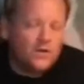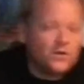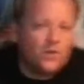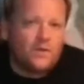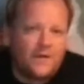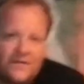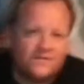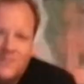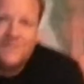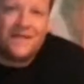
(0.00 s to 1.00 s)
going back to
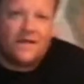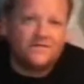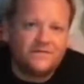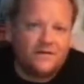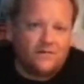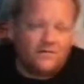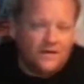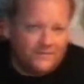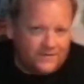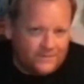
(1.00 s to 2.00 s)

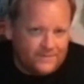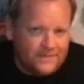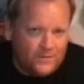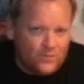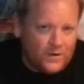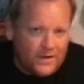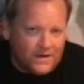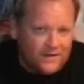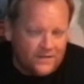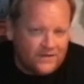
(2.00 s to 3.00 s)
2011
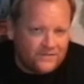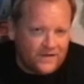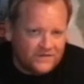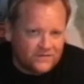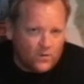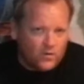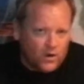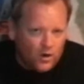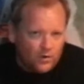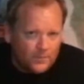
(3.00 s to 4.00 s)
when they faced
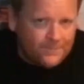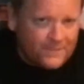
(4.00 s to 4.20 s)
Oklahoma.